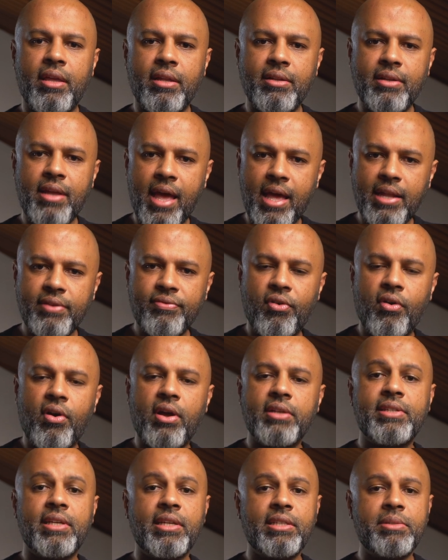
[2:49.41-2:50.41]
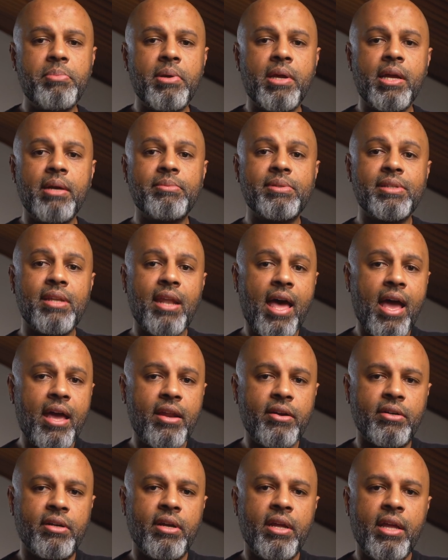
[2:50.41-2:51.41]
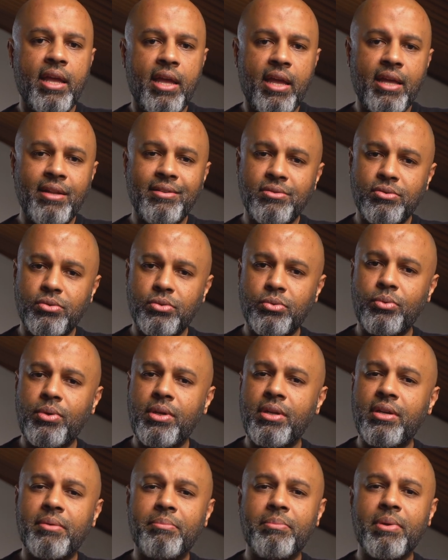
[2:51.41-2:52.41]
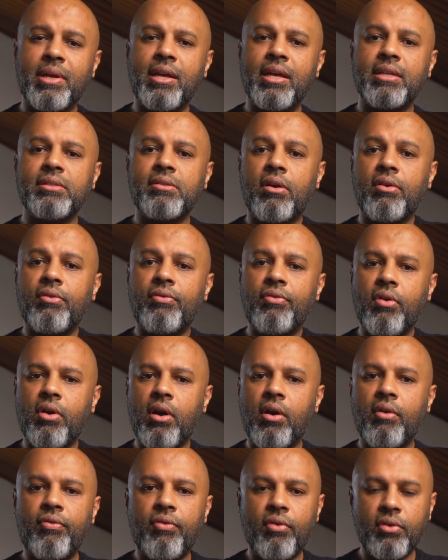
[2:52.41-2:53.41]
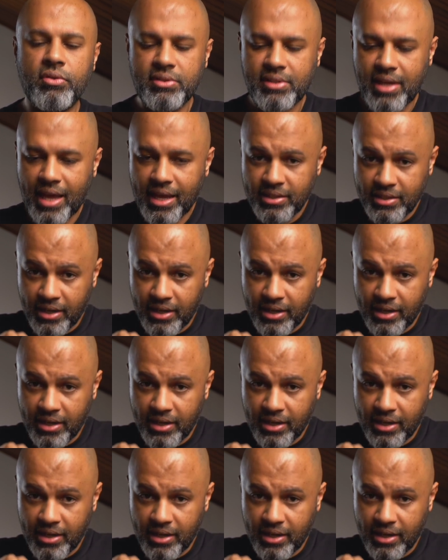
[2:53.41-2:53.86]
In head voice, it becomes lighter and sweeter because our vocal folds